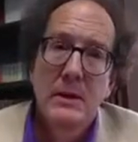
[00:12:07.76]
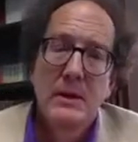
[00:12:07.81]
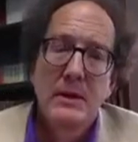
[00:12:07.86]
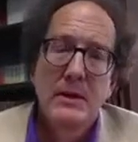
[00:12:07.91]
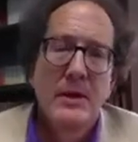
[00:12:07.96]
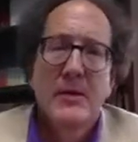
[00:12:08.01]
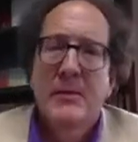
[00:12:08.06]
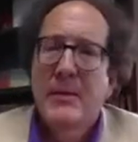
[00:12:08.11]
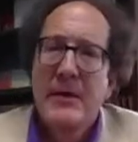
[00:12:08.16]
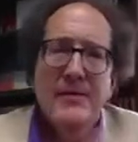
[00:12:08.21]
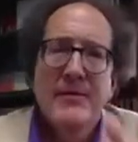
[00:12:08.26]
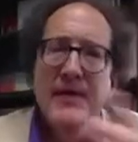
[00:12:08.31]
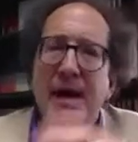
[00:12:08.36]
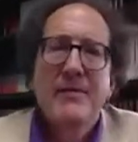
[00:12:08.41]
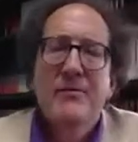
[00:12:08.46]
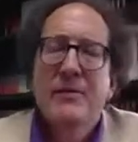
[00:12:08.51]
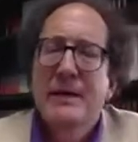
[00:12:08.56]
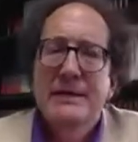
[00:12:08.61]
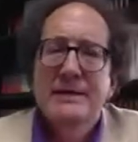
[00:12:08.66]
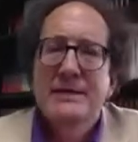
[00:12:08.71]
My
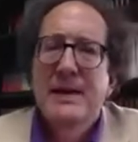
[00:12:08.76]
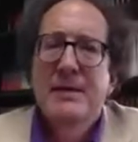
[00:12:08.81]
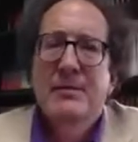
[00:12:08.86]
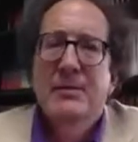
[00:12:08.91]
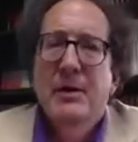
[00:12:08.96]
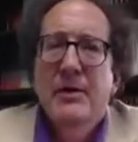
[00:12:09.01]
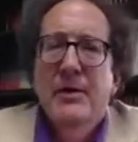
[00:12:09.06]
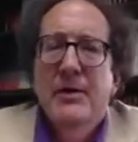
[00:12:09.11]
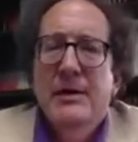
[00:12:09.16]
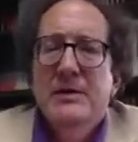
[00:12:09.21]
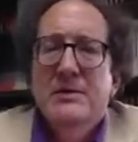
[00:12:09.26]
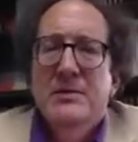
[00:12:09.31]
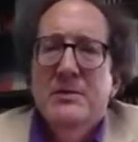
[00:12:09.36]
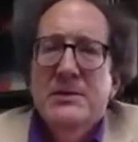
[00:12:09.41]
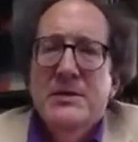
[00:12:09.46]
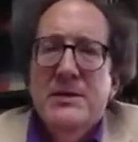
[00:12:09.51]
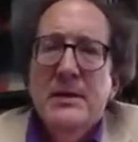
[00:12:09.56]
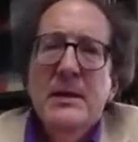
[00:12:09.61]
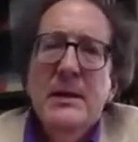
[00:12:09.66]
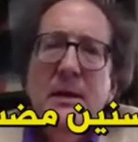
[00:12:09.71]
favorite example of this was
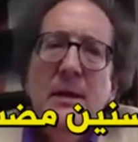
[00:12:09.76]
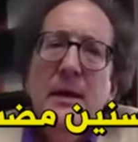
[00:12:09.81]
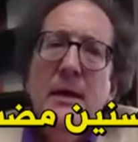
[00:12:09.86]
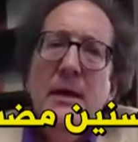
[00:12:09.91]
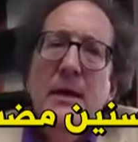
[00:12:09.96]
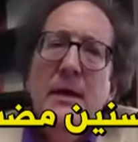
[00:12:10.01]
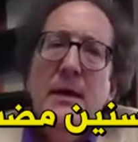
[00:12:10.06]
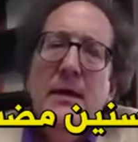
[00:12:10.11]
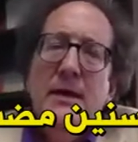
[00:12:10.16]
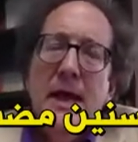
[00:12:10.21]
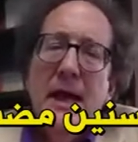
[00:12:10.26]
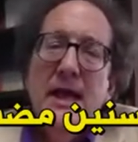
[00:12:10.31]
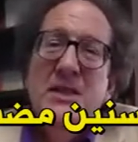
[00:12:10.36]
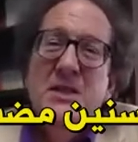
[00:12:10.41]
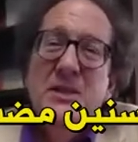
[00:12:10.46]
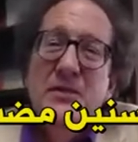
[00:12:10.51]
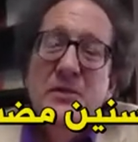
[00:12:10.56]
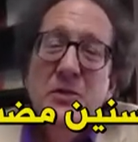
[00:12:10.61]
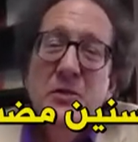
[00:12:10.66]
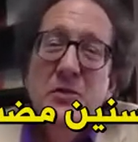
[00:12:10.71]
a case a
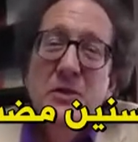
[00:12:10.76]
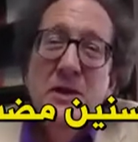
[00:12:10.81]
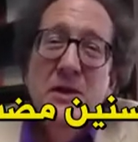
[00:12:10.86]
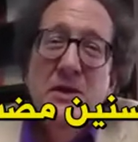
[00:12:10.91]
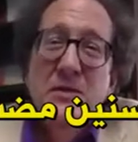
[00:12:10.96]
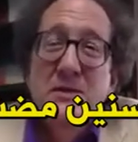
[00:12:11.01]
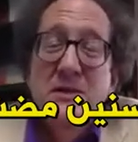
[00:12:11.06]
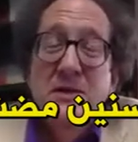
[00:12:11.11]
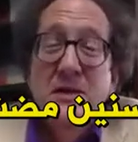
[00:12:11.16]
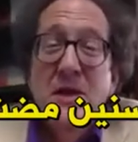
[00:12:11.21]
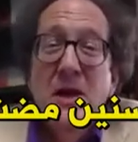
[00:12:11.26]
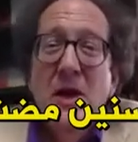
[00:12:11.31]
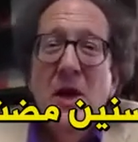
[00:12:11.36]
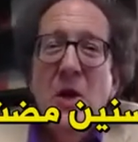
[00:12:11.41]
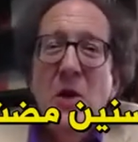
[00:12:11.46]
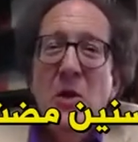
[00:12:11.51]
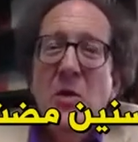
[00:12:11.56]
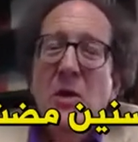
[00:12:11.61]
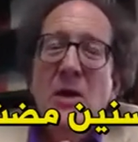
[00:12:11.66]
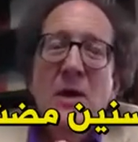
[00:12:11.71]
few years
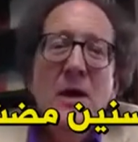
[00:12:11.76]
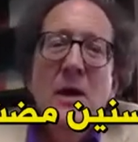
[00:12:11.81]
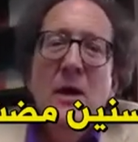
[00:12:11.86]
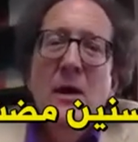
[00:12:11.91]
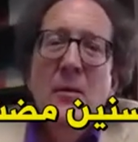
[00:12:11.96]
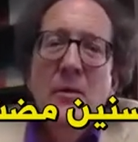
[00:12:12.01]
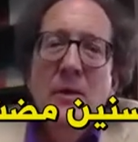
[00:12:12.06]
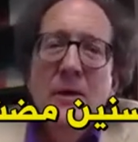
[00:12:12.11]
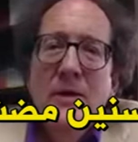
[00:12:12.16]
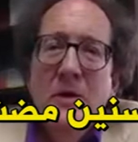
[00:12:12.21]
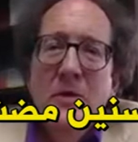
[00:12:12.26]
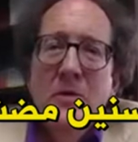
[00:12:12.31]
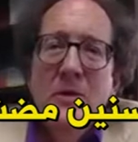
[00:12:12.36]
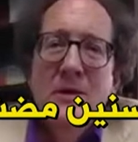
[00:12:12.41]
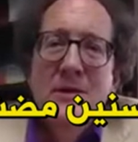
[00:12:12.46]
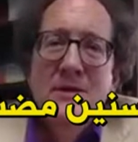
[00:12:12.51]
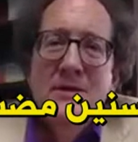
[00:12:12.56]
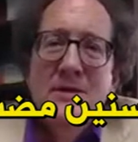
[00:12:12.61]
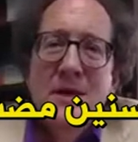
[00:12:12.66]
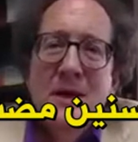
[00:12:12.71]
ago when there
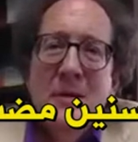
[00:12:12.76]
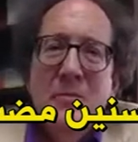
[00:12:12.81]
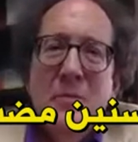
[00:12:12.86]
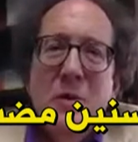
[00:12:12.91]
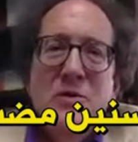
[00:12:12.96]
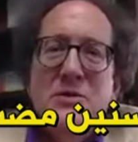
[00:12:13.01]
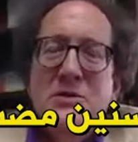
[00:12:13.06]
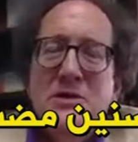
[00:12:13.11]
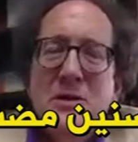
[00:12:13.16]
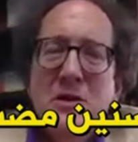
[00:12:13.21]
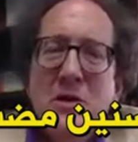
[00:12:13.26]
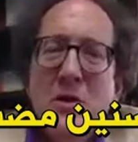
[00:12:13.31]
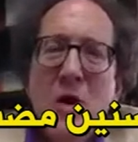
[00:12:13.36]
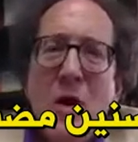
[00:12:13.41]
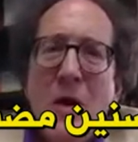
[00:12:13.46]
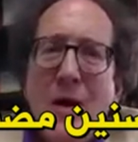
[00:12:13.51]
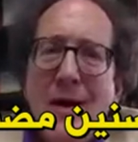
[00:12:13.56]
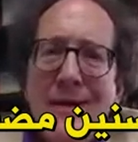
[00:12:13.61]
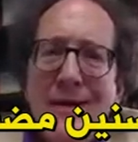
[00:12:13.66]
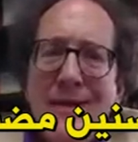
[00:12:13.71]
was a person
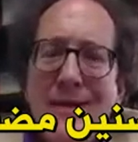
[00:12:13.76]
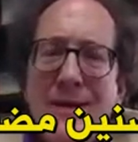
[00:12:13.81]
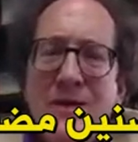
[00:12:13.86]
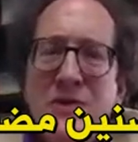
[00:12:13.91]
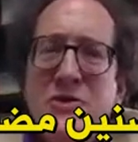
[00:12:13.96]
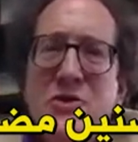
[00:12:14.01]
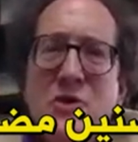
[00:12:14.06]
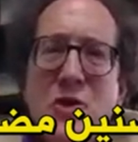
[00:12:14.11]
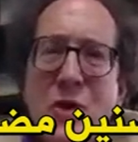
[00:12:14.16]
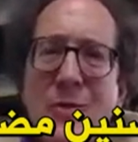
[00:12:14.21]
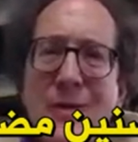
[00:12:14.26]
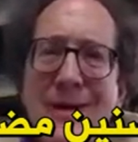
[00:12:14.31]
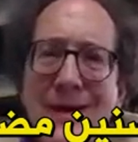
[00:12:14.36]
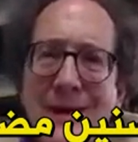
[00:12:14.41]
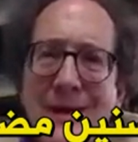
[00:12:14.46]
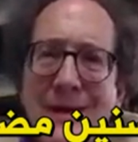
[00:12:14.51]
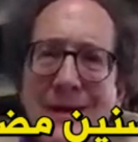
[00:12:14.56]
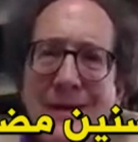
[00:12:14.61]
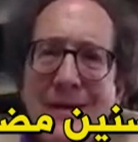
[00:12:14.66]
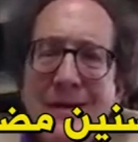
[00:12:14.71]
caught in
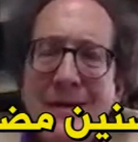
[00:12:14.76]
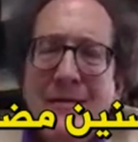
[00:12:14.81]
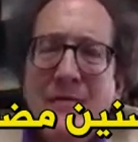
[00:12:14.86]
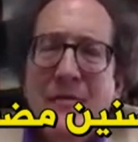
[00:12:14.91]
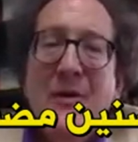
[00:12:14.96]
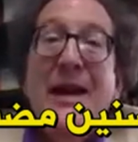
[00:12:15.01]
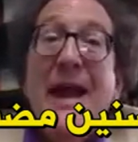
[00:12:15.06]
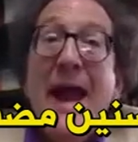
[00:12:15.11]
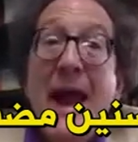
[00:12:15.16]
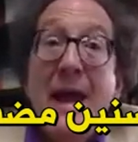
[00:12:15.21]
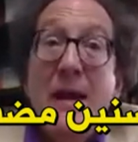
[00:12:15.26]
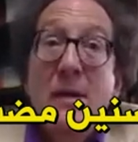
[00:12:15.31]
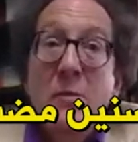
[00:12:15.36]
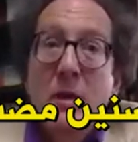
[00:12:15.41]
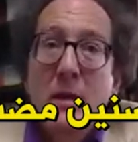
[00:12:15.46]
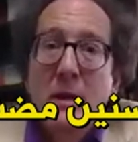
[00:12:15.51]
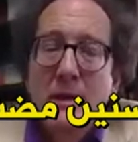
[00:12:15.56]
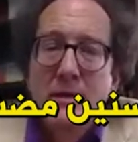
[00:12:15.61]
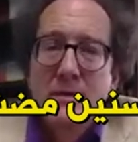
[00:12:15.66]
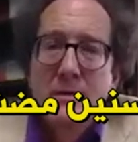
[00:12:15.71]
Germany for
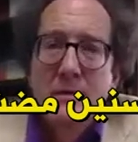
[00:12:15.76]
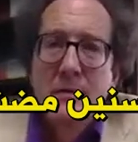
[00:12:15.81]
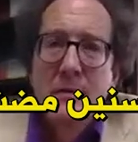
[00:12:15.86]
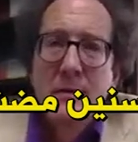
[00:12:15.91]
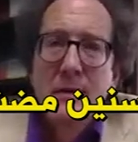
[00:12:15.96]
cannibalism.